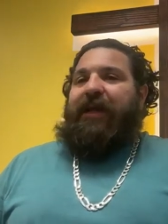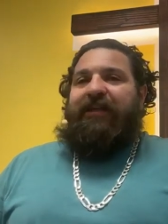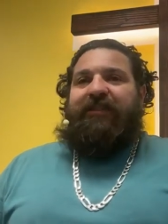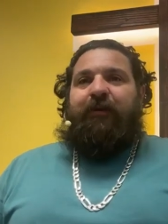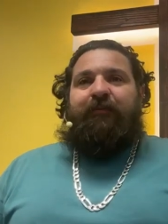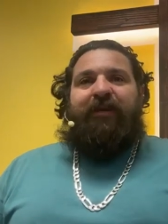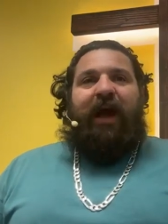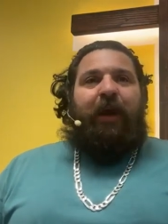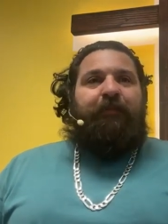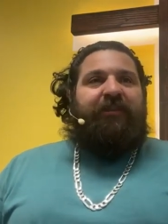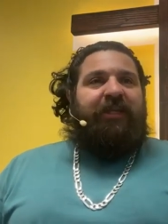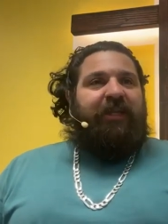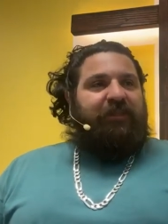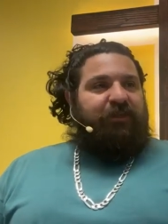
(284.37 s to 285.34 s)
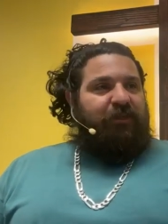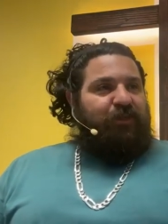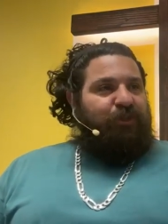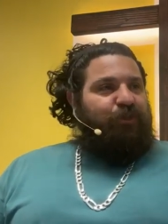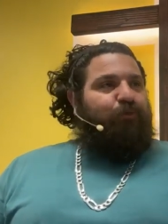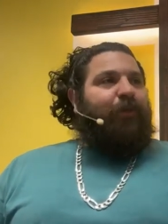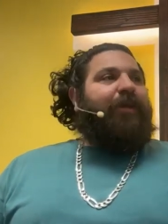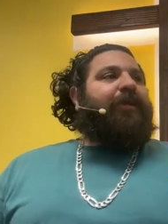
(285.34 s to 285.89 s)
And sometimes in his
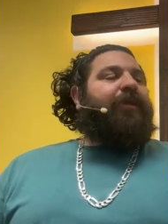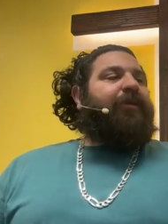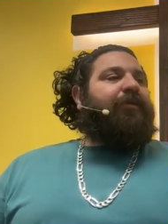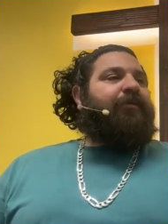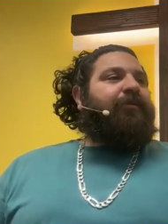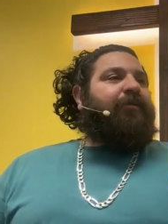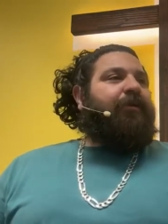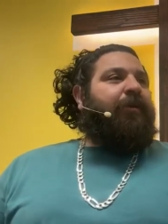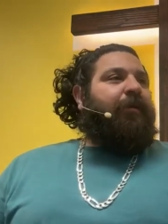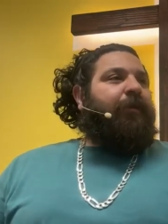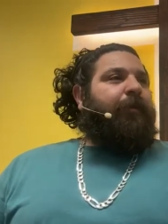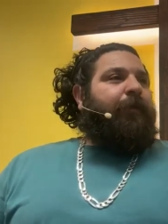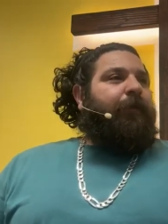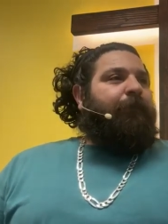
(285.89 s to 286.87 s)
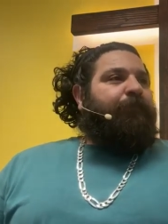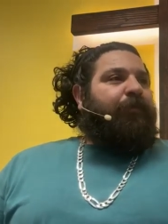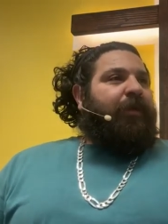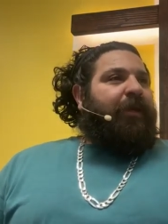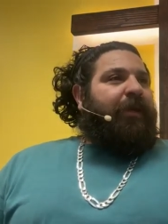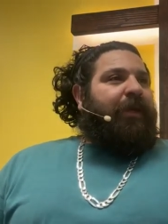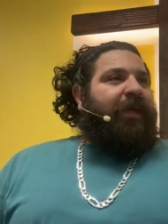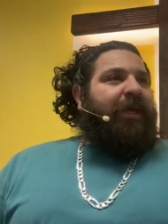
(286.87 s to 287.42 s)
sweetness,
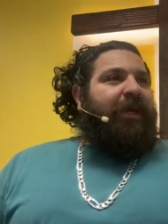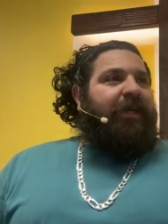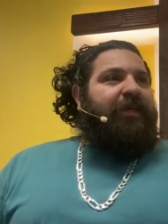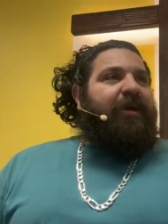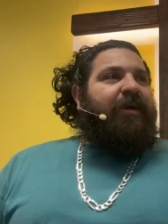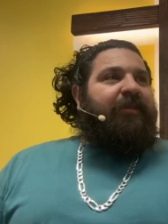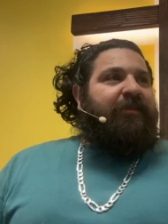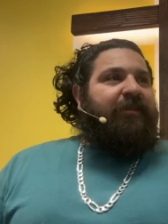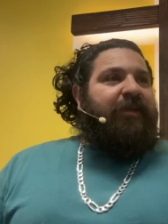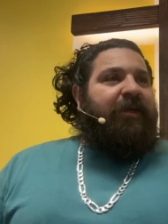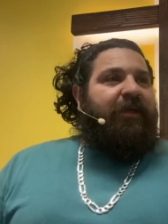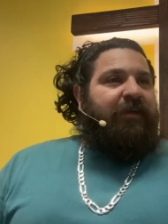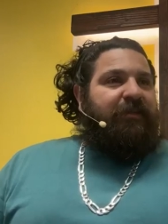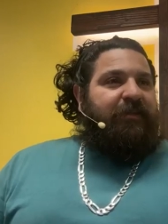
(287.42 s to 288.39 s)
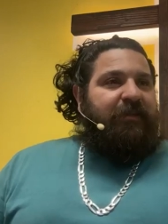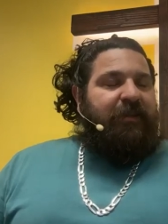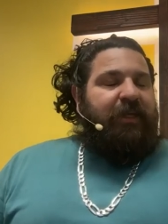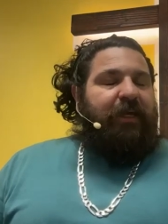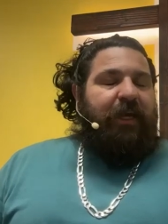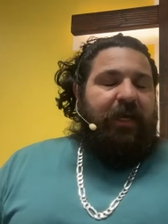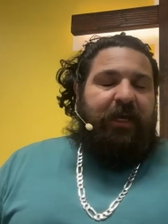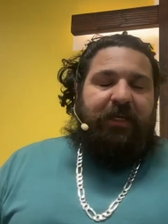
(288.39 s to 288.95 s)
he does things
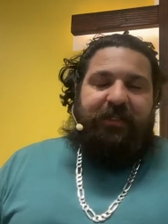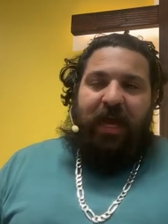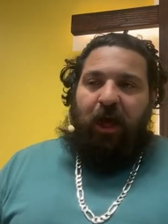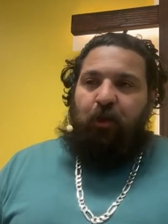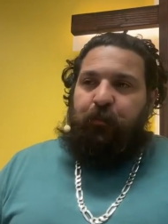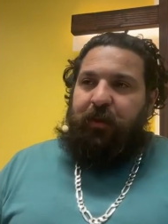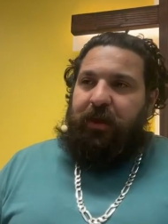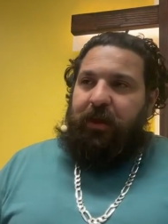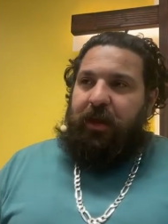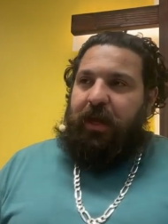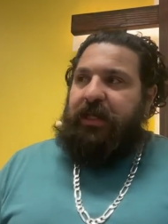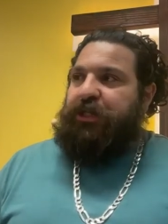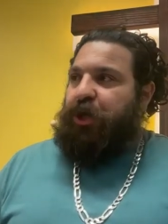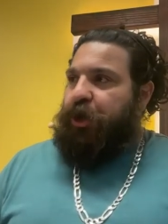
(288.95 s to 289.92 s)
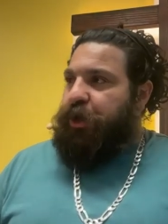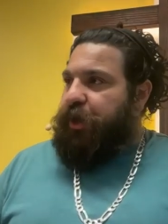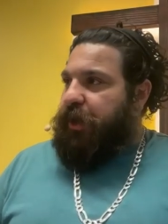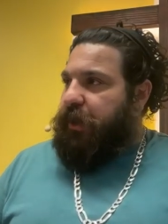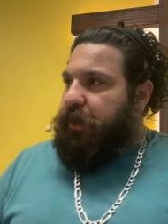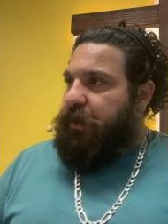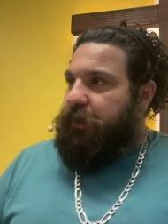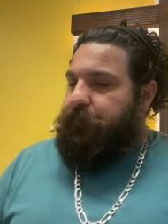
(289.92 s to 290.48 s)
thinking he's helping and he's
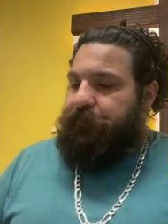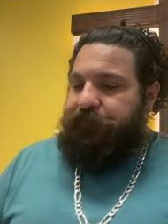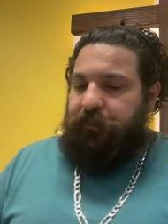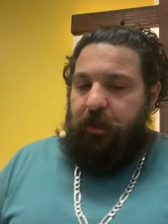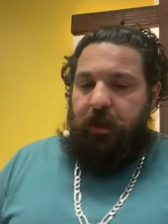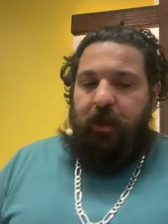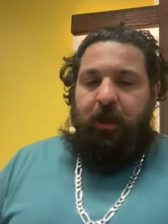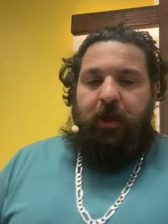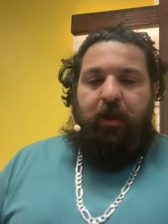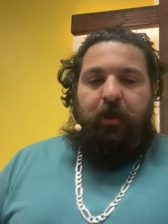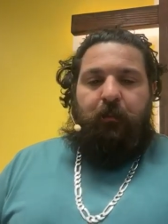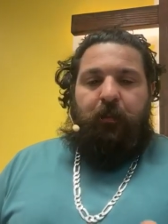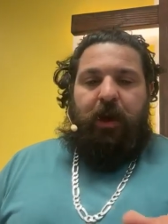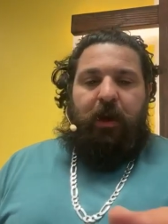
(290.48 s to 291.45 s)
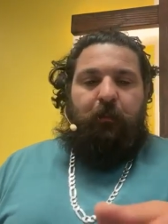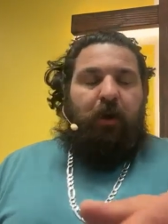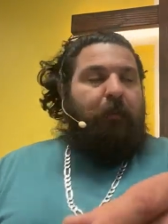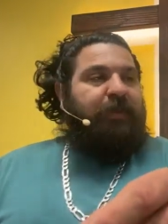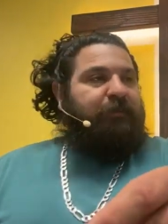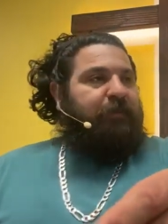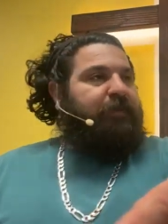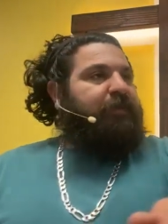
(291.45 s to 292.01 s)
hurting. My
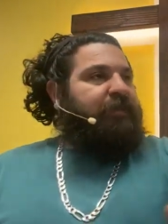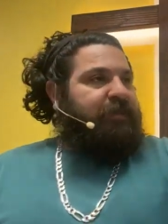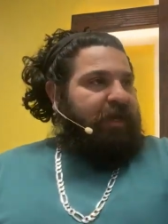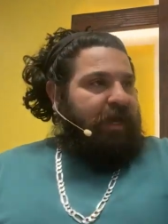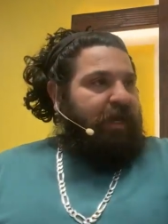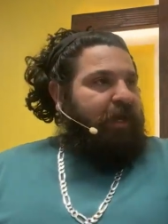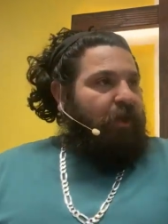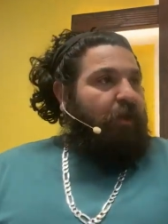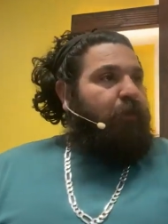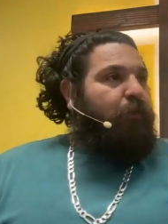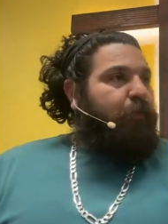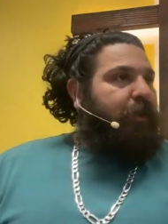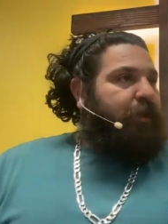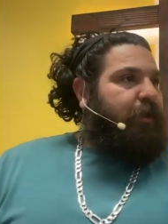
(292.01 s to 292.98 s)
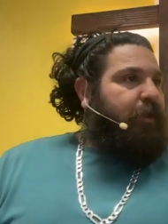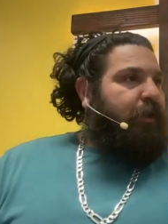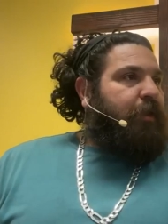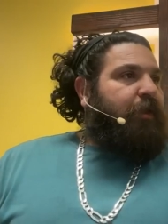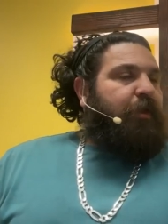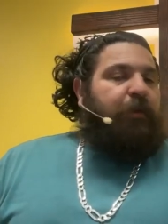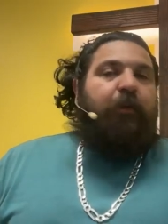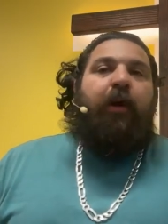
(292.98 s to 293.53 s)
mom has been staying in our home and
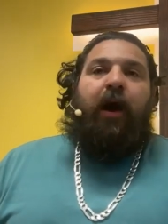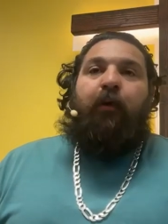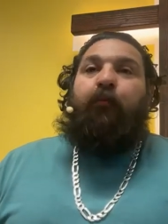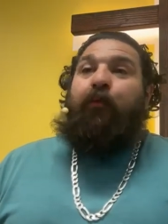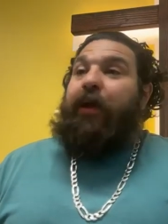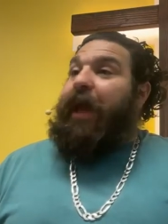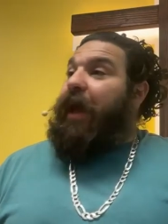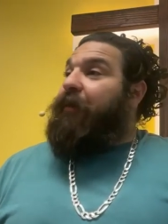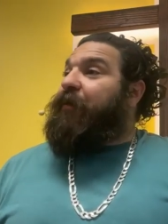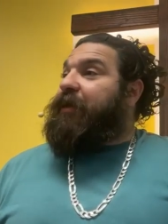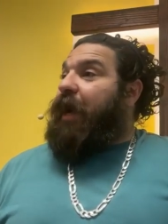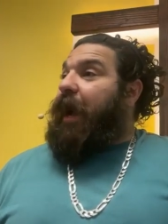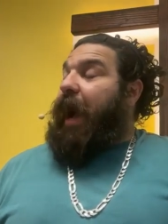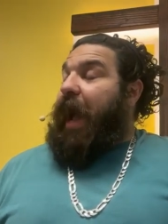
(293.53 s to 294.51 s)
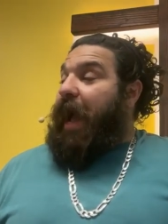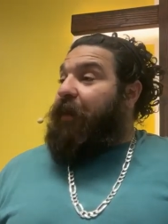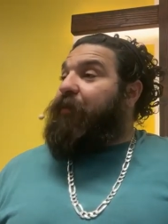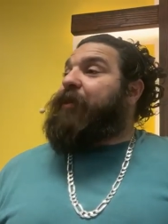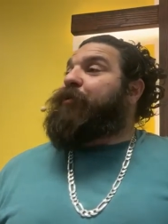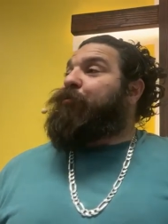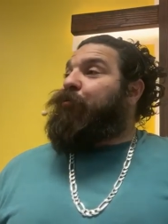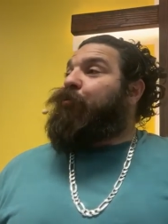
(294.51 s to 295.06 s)
we had the I had
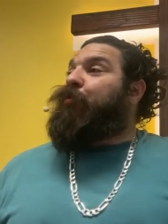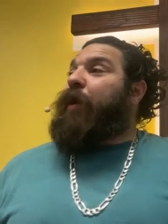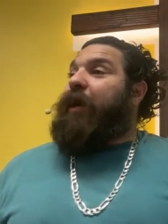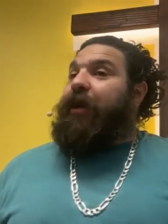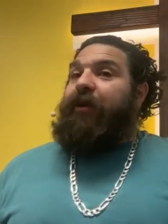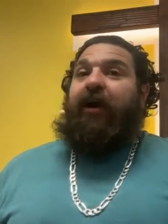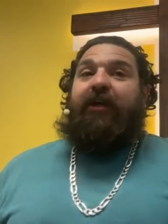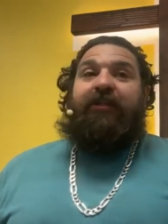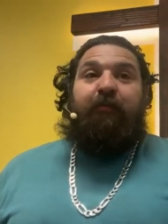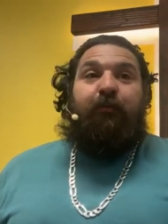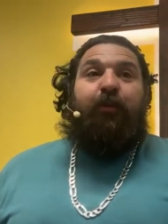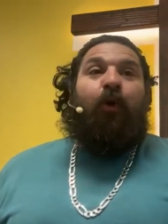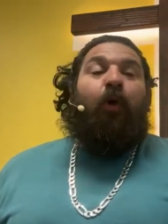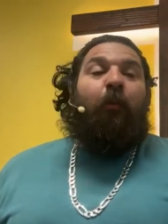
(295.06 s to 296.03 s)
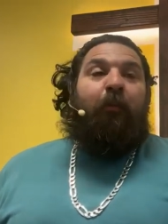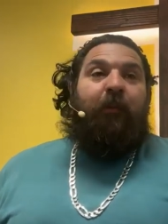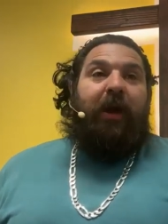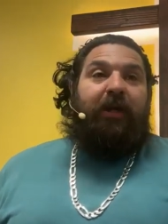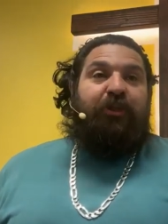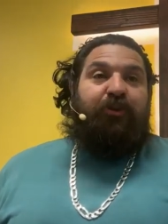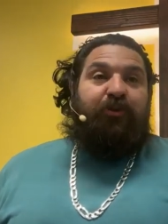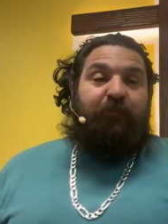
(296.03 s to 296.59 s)
this wicked awesome blow up
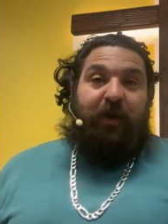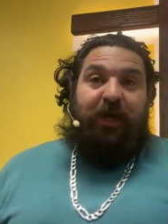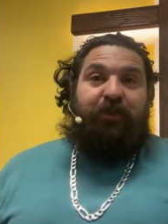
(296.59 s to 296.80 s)
match,